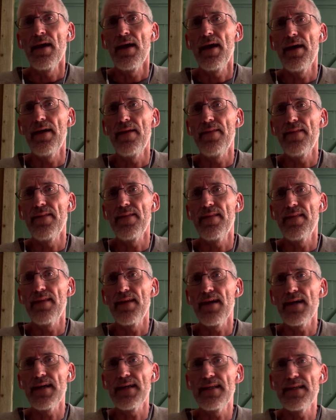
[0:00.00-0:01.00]
And
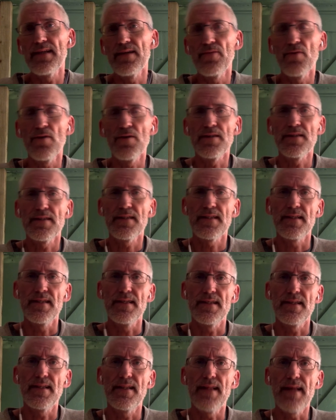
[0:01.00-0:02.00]
the idea was
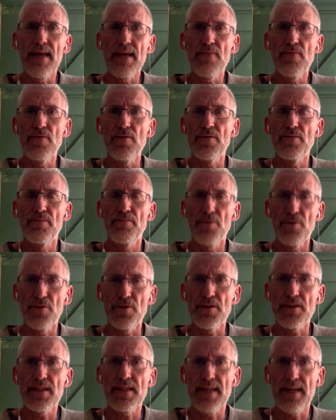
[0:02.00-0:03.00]
that they would
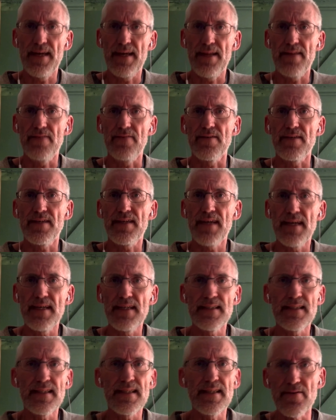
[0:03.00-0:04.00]
put together a
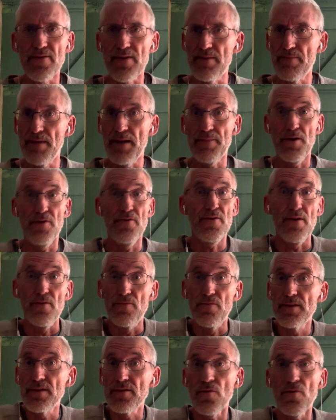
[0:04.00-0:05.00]
case theory memo
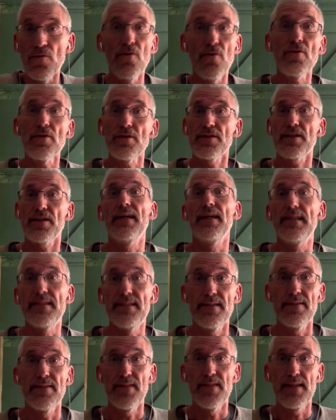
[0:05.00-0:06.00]
that was all
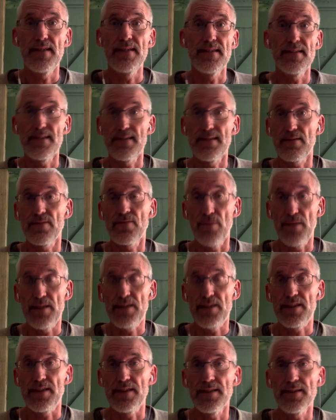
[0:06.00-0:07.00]
sides of these
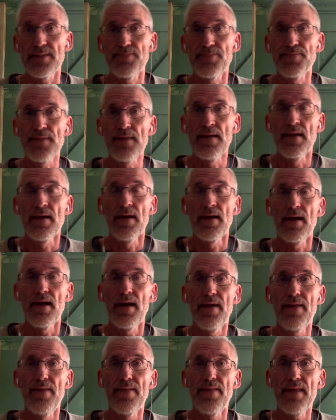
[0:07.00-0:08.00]
questions. Mm.
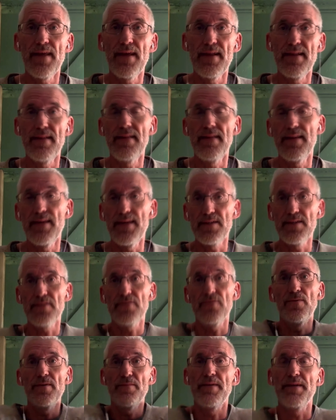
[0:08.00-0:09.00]
And then the
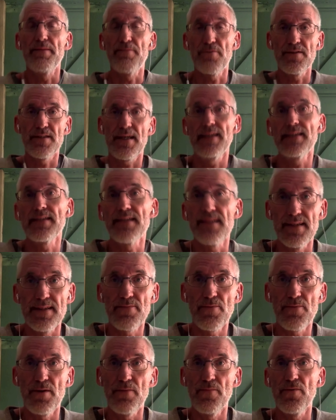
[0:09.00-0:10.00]
issue would be presented
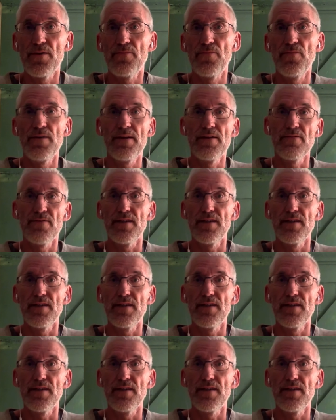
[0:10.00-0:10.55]
as one would with a